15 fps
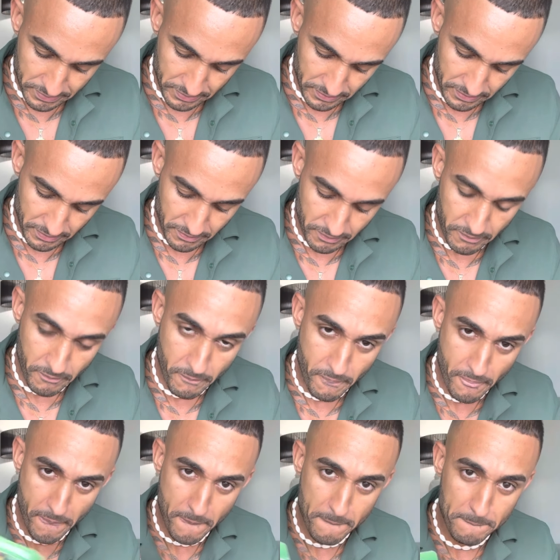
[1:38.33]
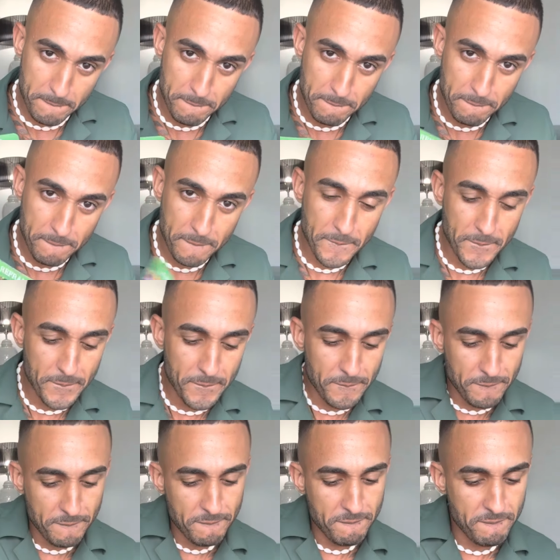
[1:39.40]

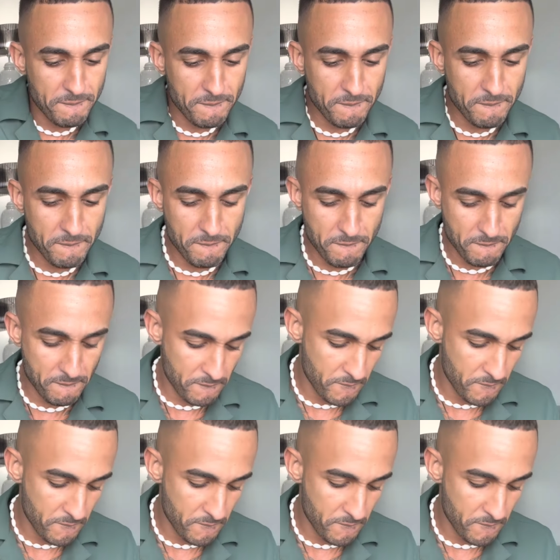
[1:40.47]
Nothing is said.